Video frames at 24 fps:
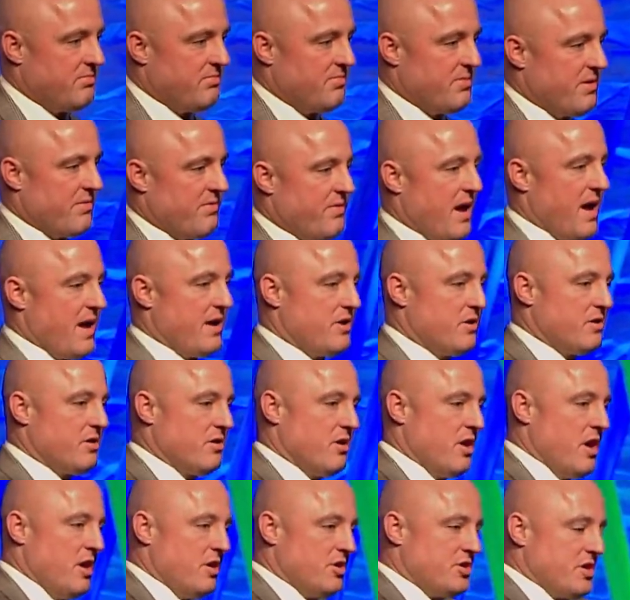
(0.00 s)
You've got your
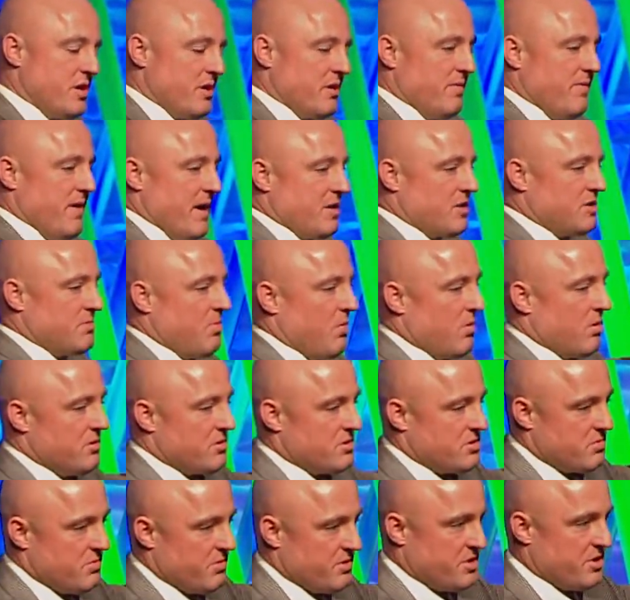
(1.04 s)
share of
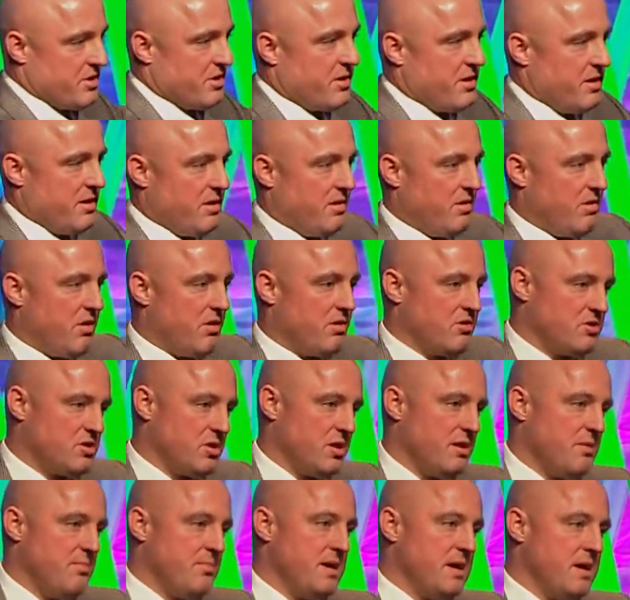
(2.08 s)
exports, which are going to largely
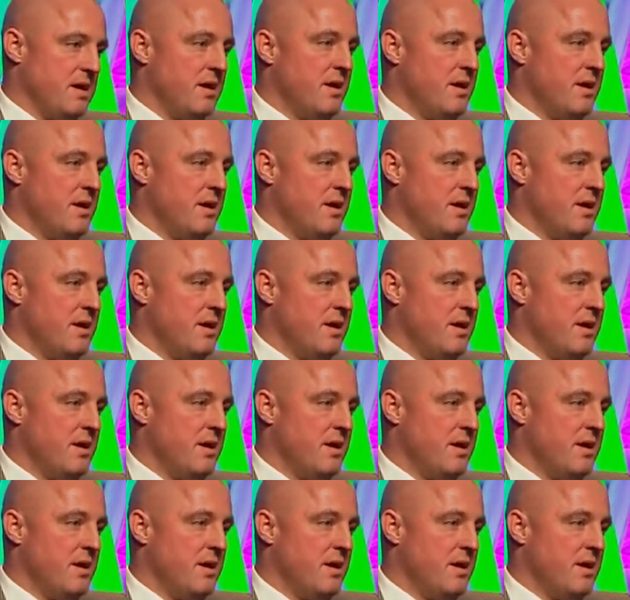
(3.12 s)
be